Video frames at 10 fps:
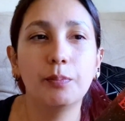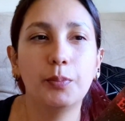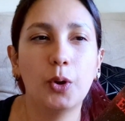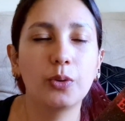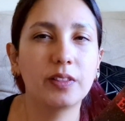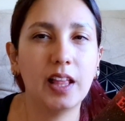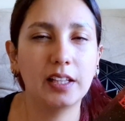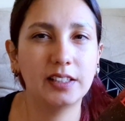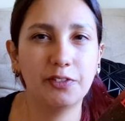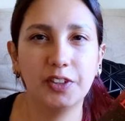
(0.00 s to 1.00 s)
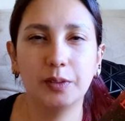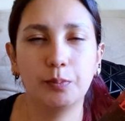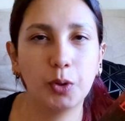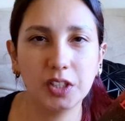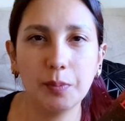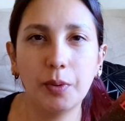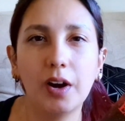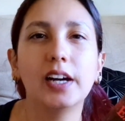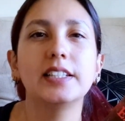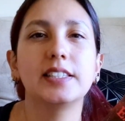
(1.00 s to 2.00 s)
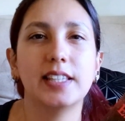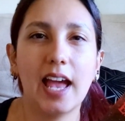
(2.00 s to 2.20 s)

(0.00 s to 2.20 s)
both like different body parts